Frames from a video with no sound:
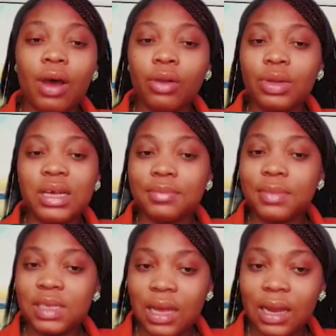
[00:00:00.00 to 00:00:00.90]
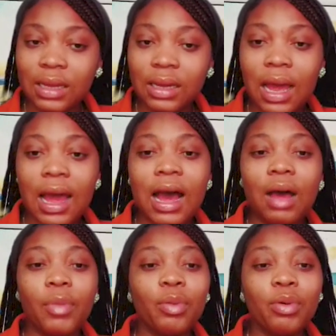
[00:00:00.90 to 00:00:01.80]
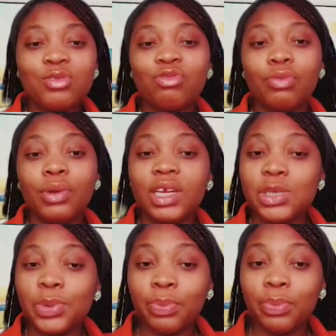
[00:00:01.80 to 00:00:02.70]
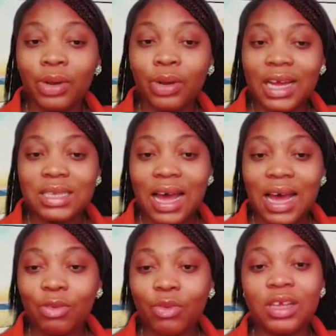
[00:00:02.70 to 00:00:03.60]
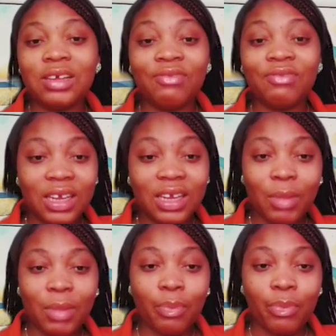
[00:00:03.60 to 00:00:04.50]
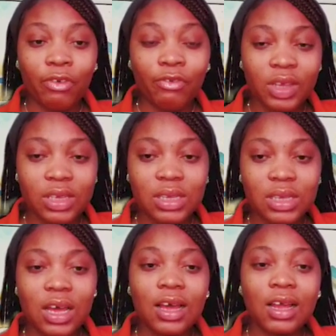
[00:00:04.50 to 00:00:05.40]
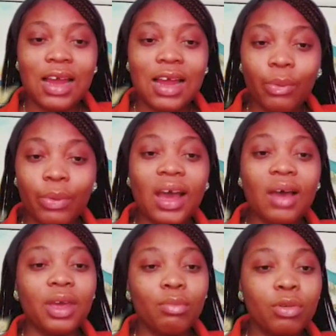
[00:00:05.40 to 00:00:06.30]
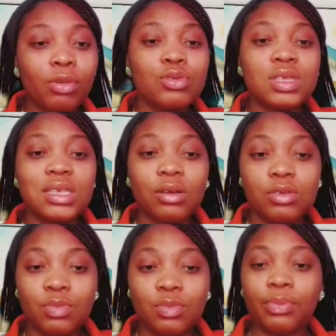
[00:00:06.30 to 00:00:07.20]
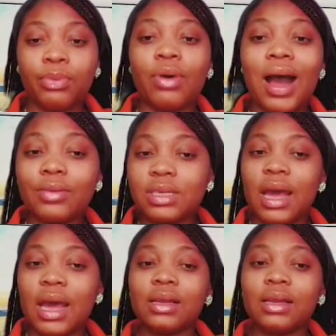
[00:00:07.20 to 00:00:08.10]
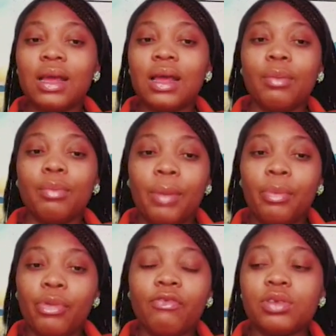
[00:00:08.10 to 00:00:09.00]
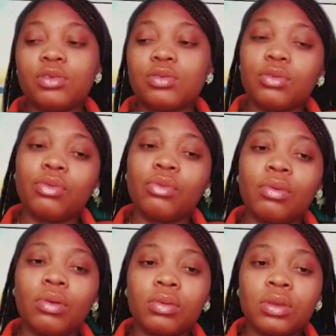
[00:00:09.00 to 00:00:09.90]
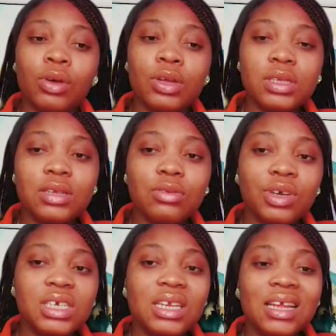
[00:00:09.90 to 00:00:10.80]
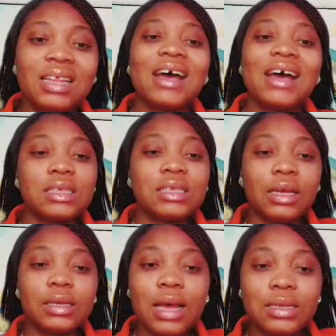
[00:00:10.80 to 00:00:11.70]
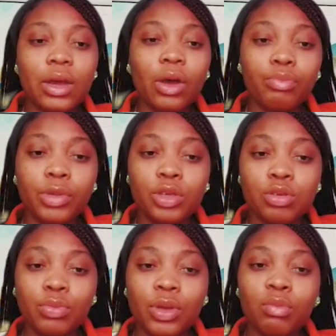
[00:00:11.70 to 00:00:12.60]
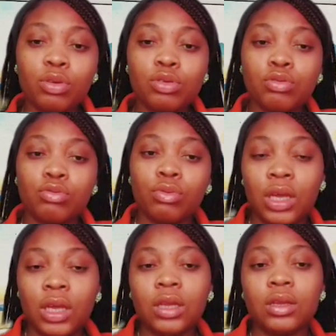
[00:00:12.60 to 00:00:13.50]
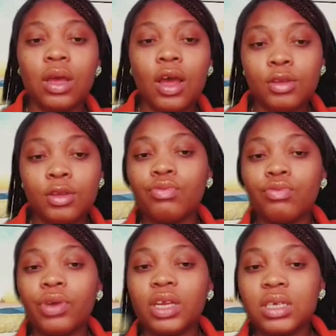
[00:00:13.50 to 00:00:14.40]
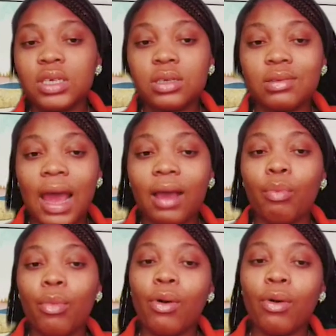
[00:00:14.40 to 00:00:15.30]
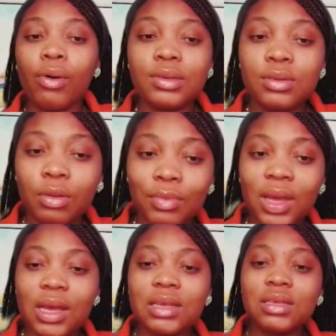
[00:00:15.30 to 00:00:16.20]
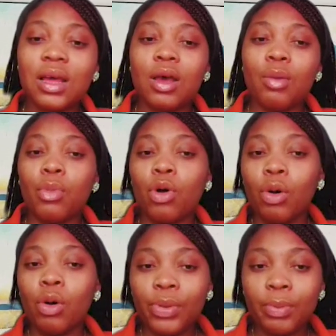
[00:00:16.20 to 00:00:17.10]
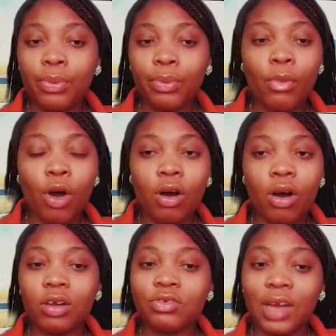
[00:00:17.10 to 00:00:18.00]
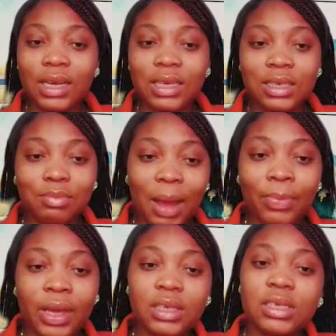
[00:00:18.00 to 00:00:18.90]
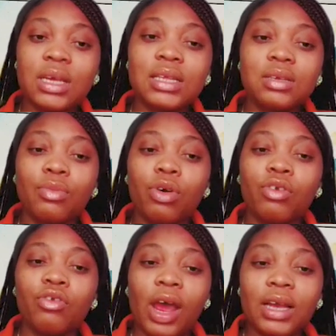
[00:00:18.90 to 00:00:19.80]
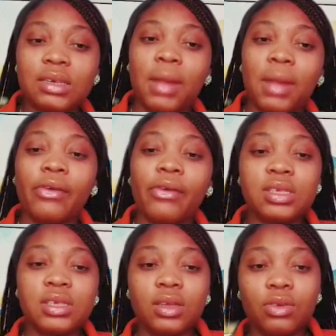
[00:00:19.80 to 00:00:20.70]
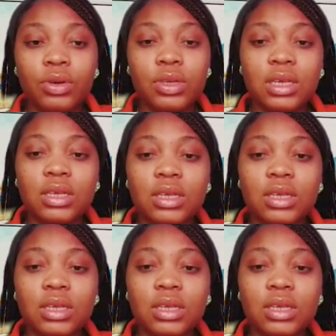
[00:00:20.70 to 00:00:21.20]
what I'm selling, I'm able to reach people that are not even in my province. That way I'm able to sell to people outside my province. So content creation in that sense has helped me to be able to reach like more customers, more people, more traction. My page is getting more traction by creating content.